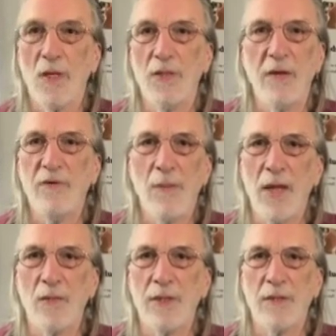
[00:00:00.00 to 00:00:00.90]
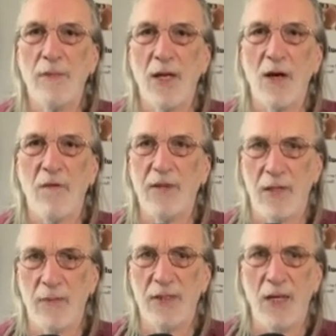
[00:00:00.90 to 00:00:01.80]
Never mind what's in my coffee
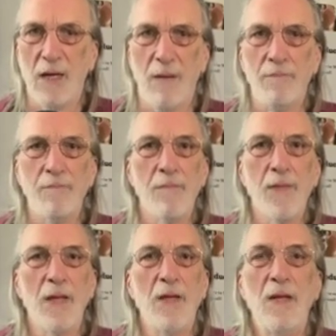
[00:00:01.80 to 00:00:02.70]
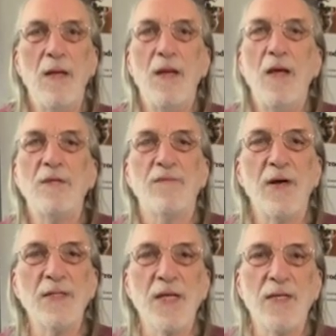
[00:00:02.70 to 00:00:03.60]
cup. Shut up. As
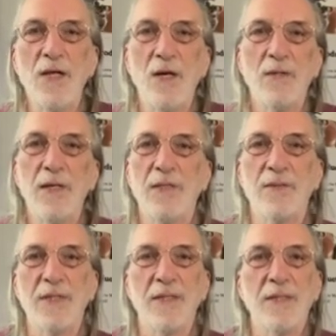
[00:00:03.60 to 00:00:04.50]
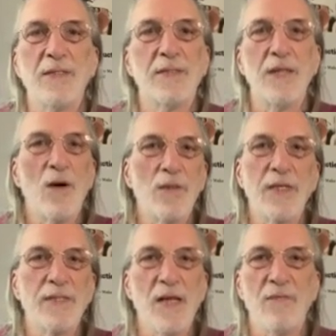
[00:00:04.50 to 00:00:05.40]
far as I know, Israel is the
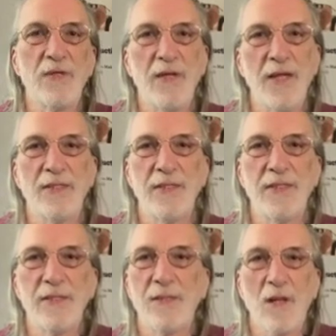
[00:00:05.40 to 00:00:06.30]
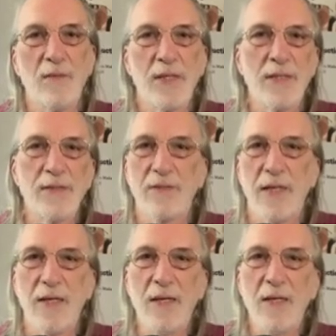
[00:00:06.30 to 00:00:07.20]
only sovereign nation in global
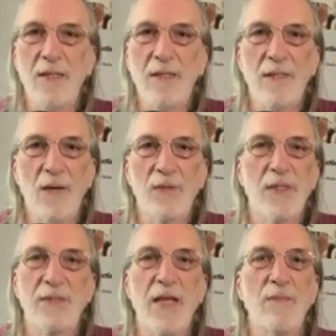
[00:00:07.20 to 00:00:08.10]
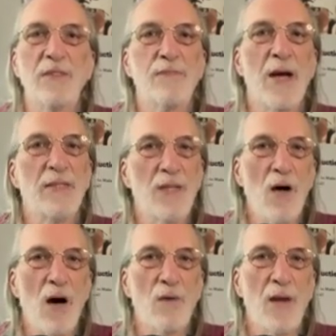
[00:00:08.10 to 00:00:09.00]
history that was established by
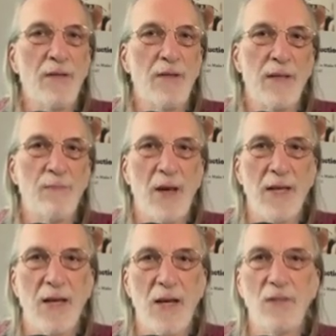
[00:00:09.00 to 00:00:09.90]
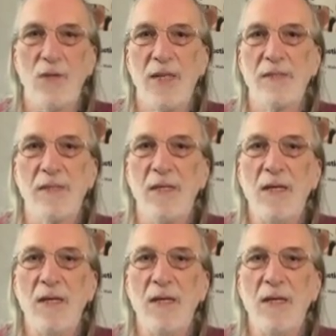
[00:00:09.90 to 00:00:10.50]
law rather than by conquest.